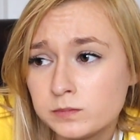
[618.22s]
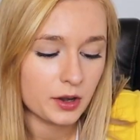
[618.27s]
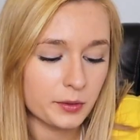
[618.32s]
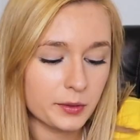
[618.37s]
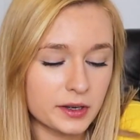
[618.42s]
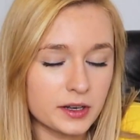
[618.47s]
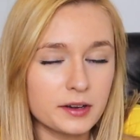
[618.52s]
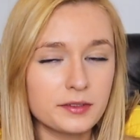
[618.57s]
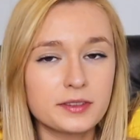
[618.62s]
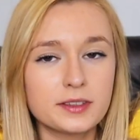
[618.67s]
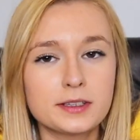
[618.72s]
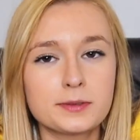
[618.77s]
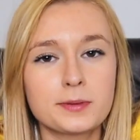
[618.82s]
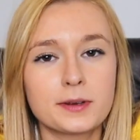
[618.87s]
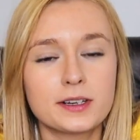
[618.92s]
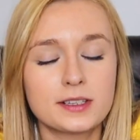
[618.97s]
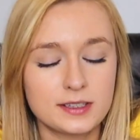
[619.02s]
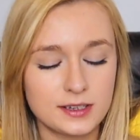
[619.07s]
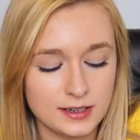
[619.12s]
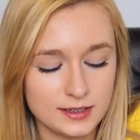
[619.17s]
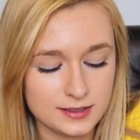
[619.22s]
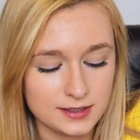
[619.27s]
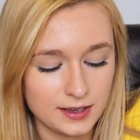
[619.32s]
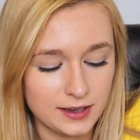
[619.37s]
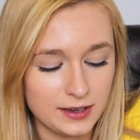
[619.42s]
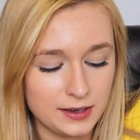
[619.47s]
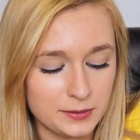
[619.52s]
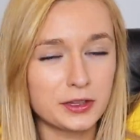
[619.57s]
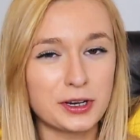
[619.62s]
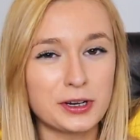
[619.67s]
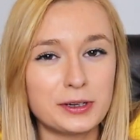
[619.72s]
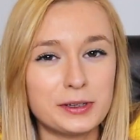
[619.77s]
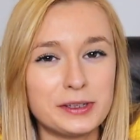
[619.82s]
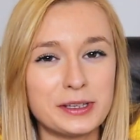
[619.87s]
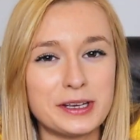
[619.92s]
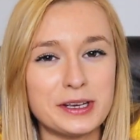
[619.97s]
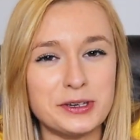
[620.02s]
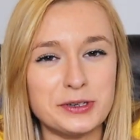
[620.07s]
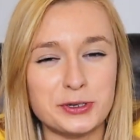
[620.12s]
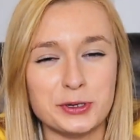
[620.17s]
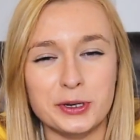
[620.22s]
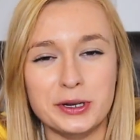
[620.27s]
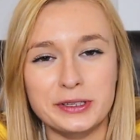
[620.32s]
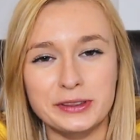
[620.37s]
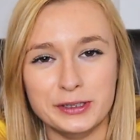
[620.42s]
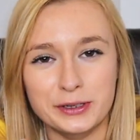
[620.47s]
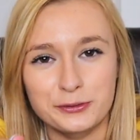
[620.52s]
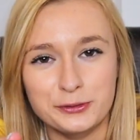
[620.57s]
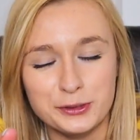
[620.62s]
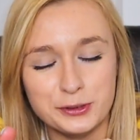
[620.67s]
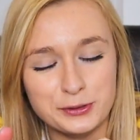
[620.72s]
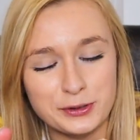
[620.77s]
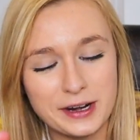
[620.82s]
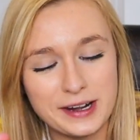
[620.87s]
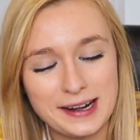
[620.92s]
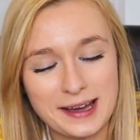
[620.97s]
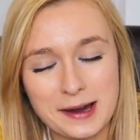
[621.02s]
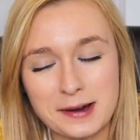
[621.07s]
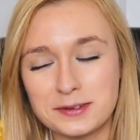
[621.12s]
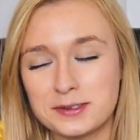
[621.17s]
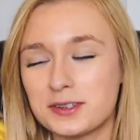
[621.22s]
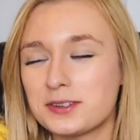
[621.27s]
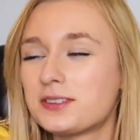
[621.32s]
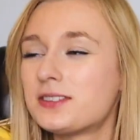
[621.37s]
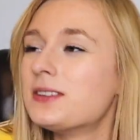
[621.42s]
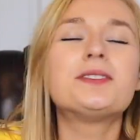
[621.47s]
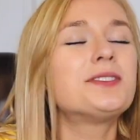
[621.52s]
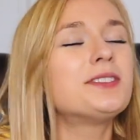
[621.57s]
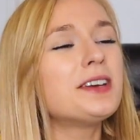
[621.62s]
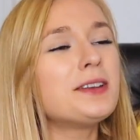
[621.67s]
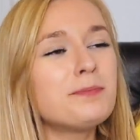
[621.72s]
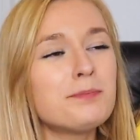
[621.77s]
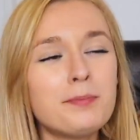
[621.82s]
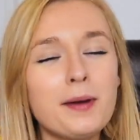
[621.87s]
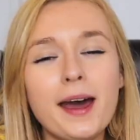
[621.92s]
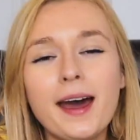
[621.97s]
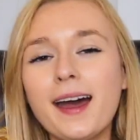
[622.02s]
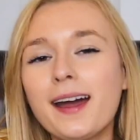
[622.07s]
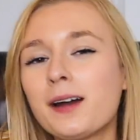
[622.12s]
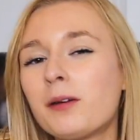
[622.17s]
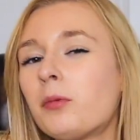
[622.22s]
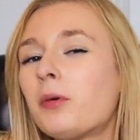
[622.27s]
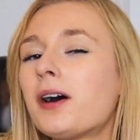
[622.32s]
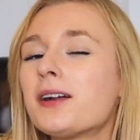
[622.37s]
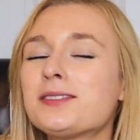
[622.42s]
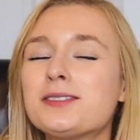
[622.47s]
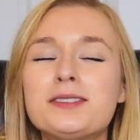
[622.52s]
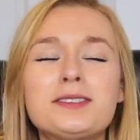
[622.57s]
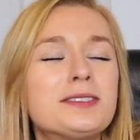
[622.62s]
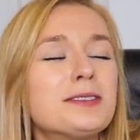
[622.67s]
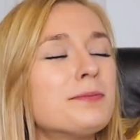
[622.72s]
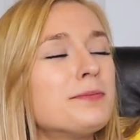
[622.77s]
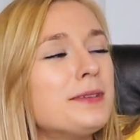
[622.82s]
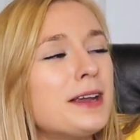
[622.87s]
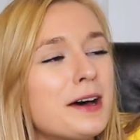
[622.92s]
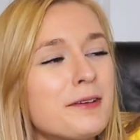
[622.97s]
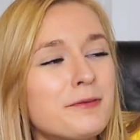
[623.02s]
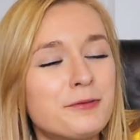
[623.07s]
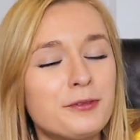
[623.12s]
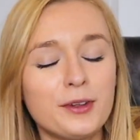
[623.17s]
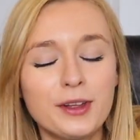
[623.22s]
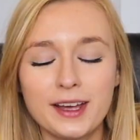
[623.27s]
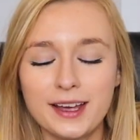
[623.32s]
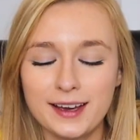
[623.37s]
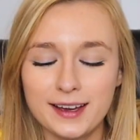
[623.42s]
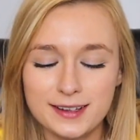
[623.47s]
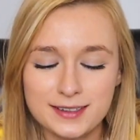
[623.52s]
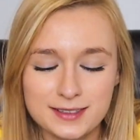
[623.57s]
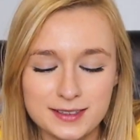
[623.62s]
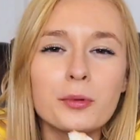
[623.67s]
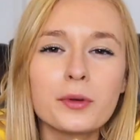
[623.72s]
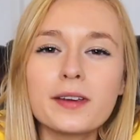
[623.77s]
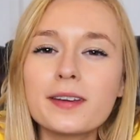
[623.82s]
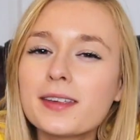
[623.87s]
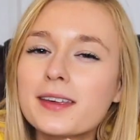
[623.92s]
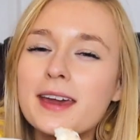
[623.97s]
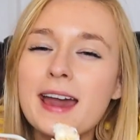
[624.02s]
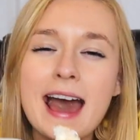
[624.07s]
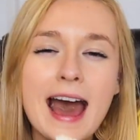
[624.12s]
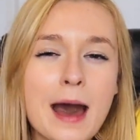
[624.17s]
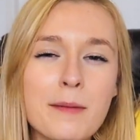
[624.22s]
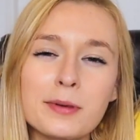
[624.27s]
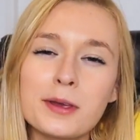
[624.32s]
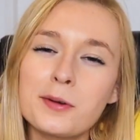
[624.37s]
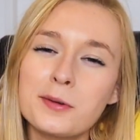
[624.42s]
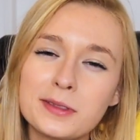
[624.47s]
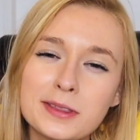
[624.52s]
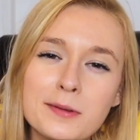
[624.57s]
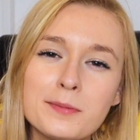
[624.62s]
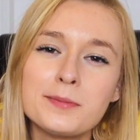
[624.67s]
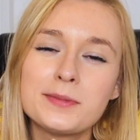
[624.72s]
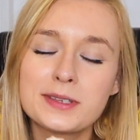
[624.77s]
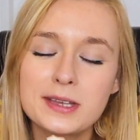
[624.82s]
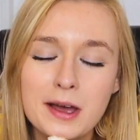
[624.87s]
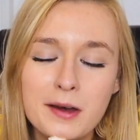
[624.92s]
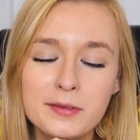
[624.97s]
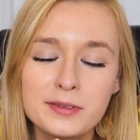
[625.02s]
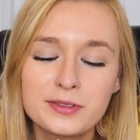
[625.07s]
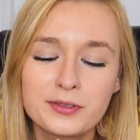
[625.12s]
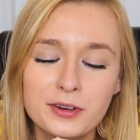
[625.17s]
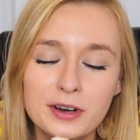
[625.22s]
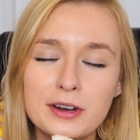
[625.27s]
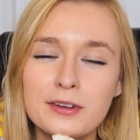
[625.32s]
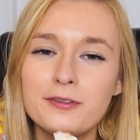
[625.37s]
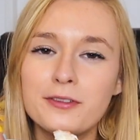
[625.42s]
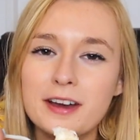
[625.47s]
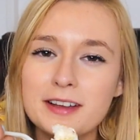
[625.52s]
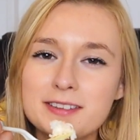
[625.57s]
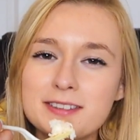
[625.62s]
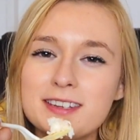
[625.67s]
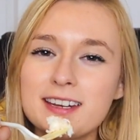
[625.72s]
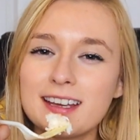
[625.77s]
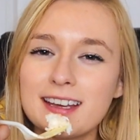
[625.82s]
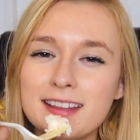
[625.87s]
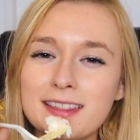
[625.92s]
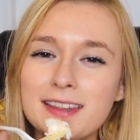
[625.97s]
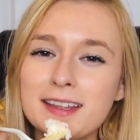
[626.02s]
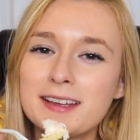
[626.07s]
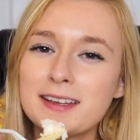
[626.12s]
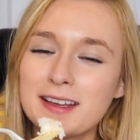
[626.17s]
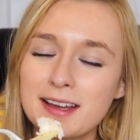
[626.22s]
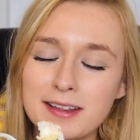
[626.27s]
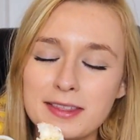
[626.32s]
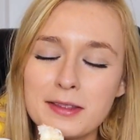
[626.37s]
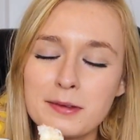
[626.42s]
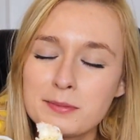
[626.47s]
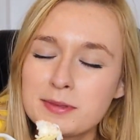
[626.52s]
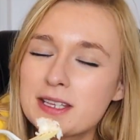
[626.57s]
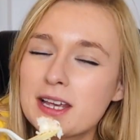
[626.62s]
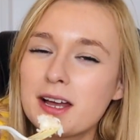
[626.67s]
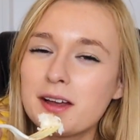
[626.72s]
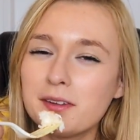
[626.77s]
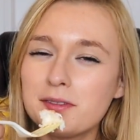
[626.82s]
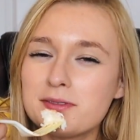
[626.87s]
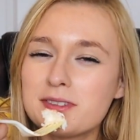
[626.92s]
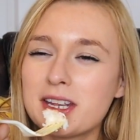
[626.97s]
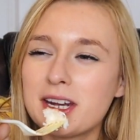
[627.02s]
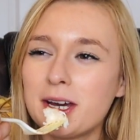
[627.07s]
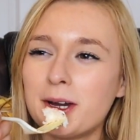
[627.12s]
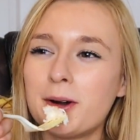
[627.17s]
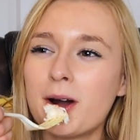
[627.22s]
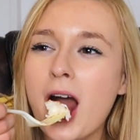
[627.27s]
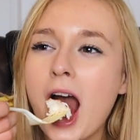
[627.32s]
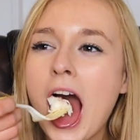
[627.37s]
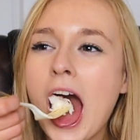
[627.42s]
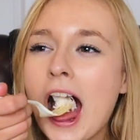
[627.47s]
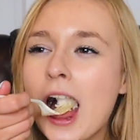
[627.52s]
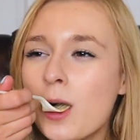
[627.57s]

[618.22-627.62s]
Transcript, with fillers: I wonder if this person is like thoroughly enjoying their food right now, just sitting back, watching some Netflix, really happy with themselves for investing in the in themselves, you know.